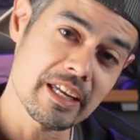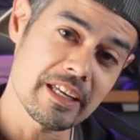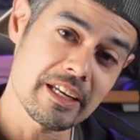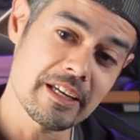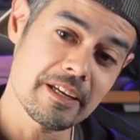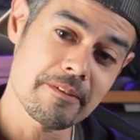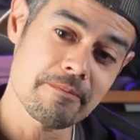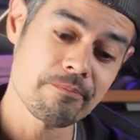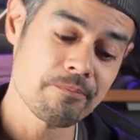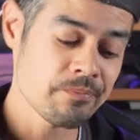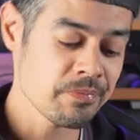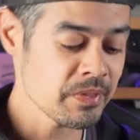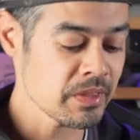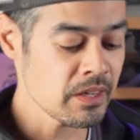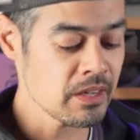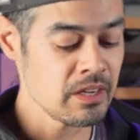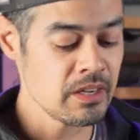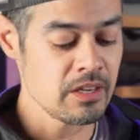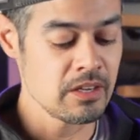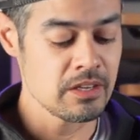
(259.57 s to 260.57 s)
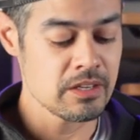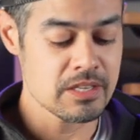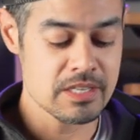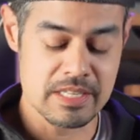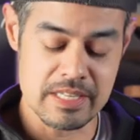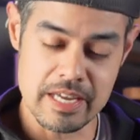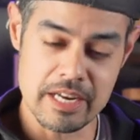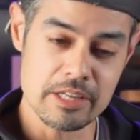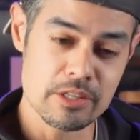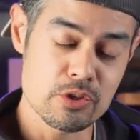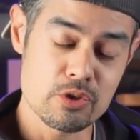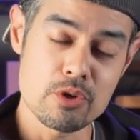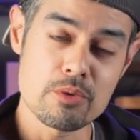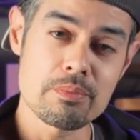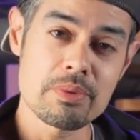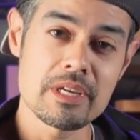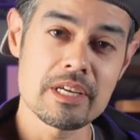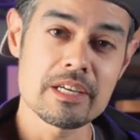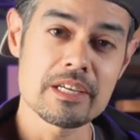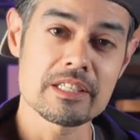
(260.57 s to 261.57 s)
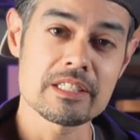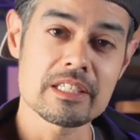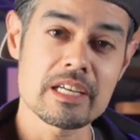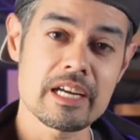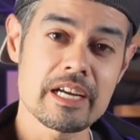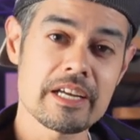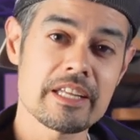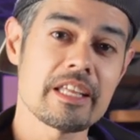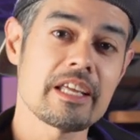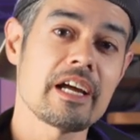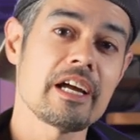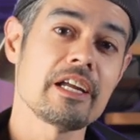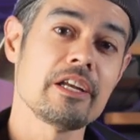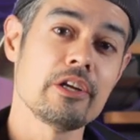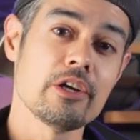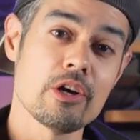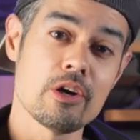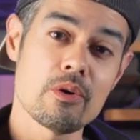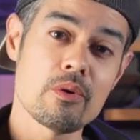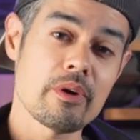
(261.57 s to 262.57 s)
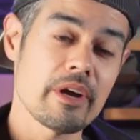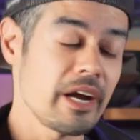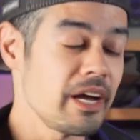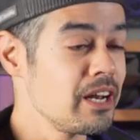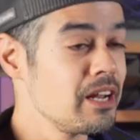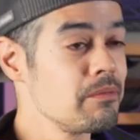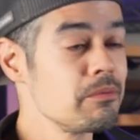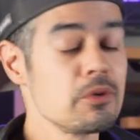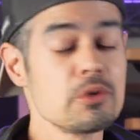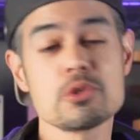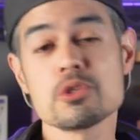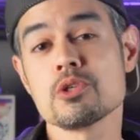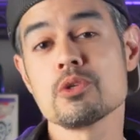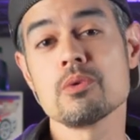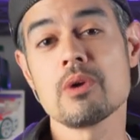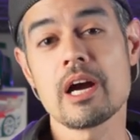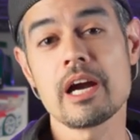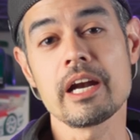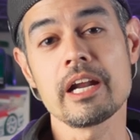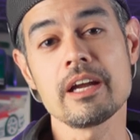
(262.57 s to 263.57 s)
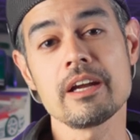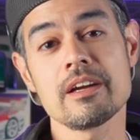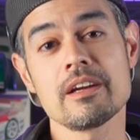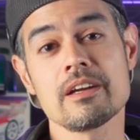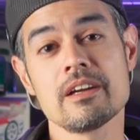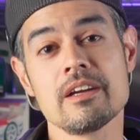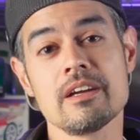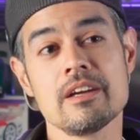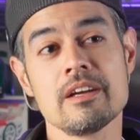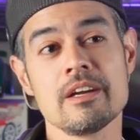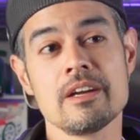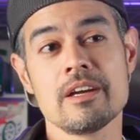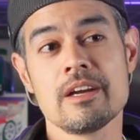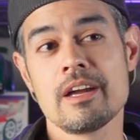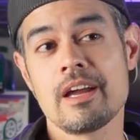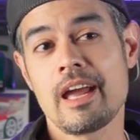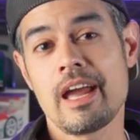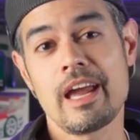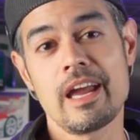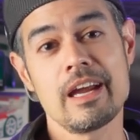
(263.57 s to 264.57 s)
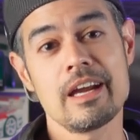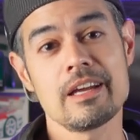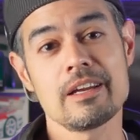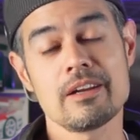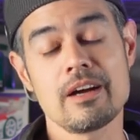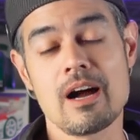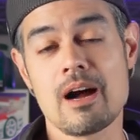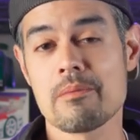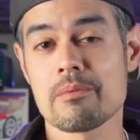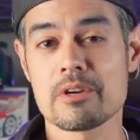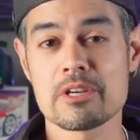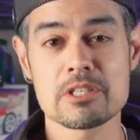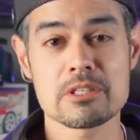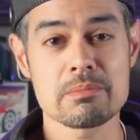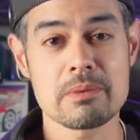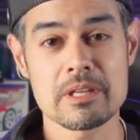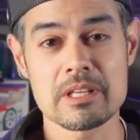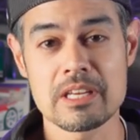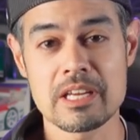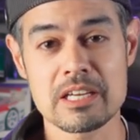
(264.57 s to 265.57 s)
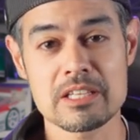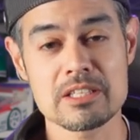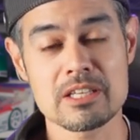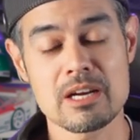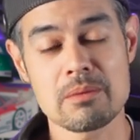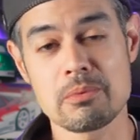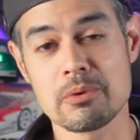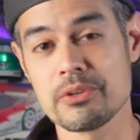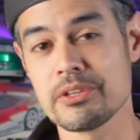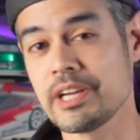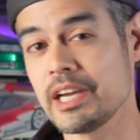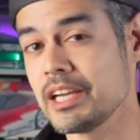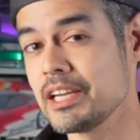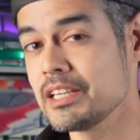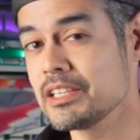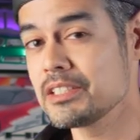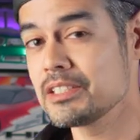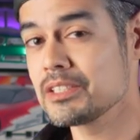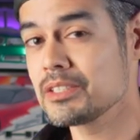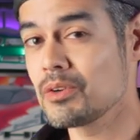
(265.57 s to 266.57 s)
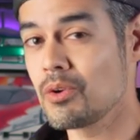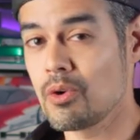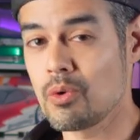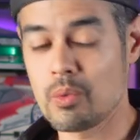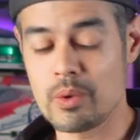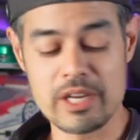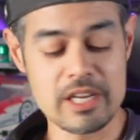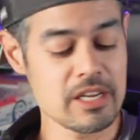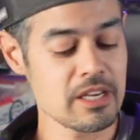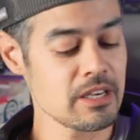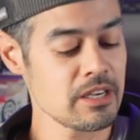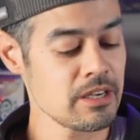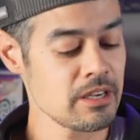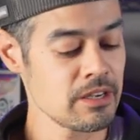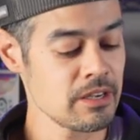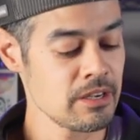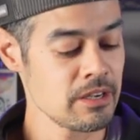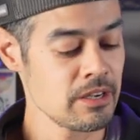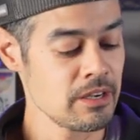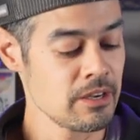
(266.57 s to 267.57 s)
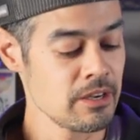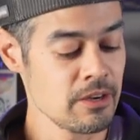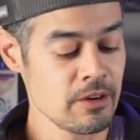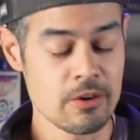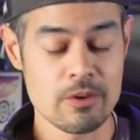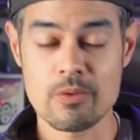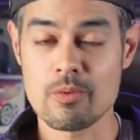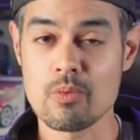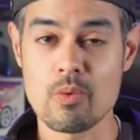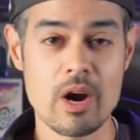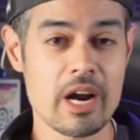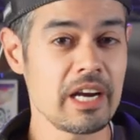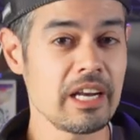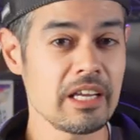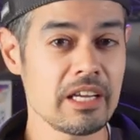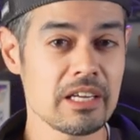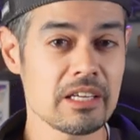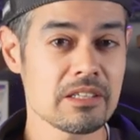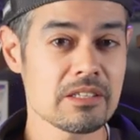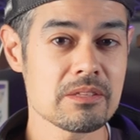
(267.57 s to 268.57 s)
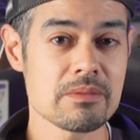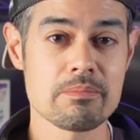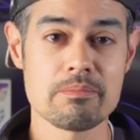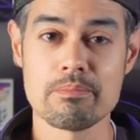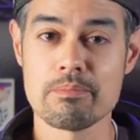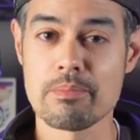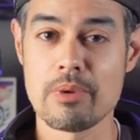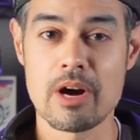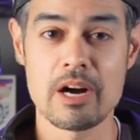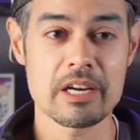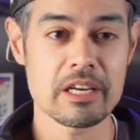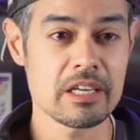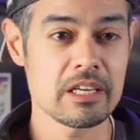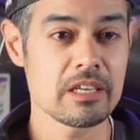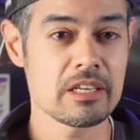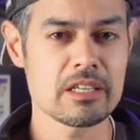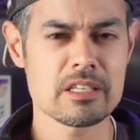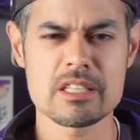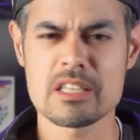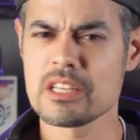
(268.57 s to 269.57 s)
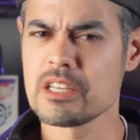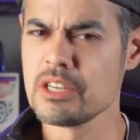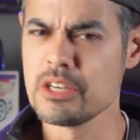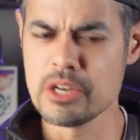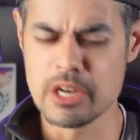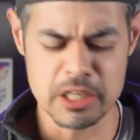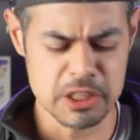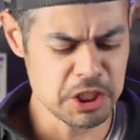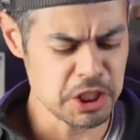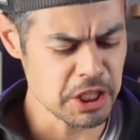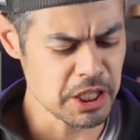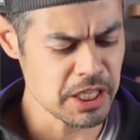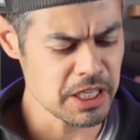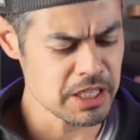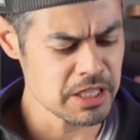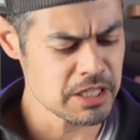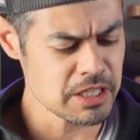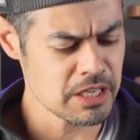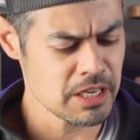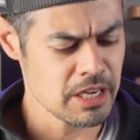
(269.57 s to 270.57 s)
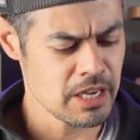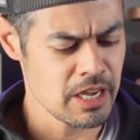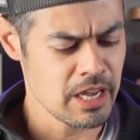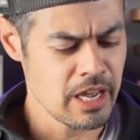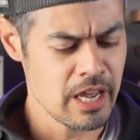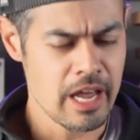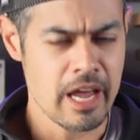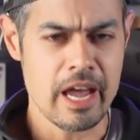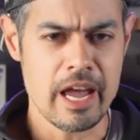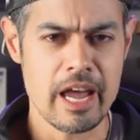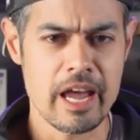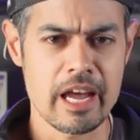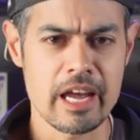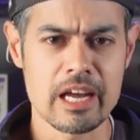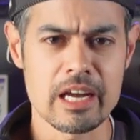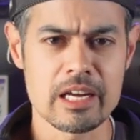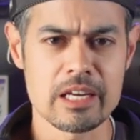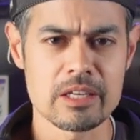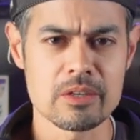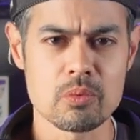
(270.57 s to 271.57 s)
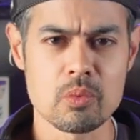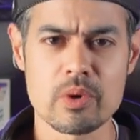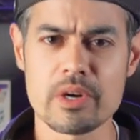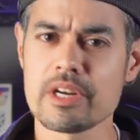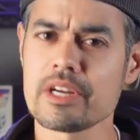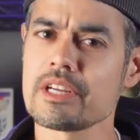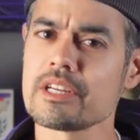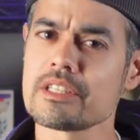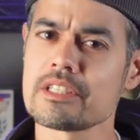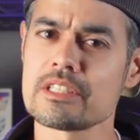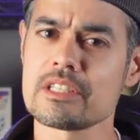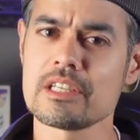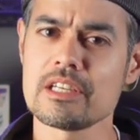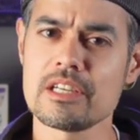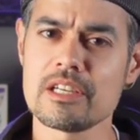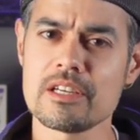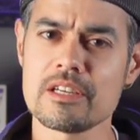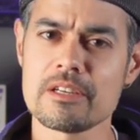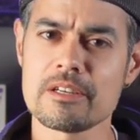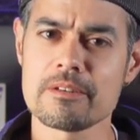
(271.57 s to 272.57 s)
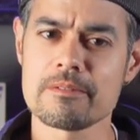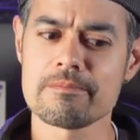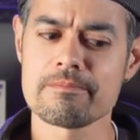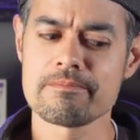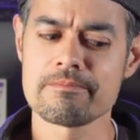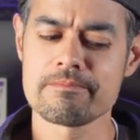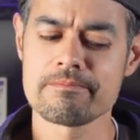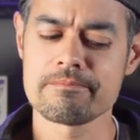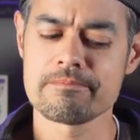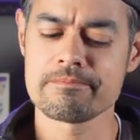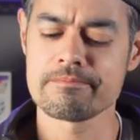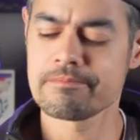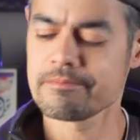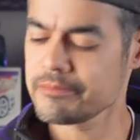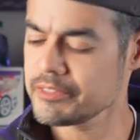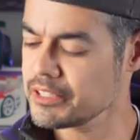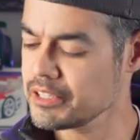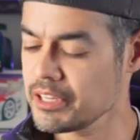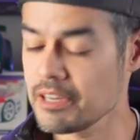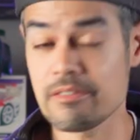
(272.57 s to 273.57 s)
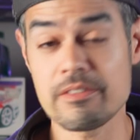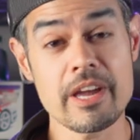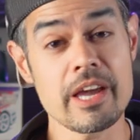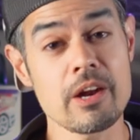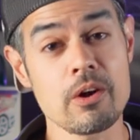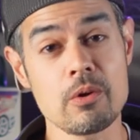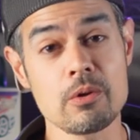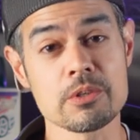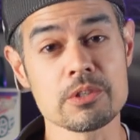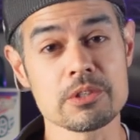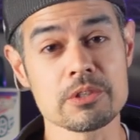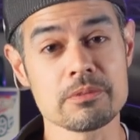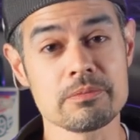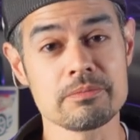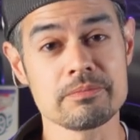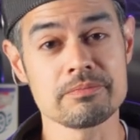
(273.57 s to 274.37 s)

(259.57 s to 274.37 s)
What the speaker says: in it, set it to a PSI that I know and I'm used to riding, and I'm gonna spend the next couple days or week riding it, bonking it, nudging it, and we're gonna see if that holds.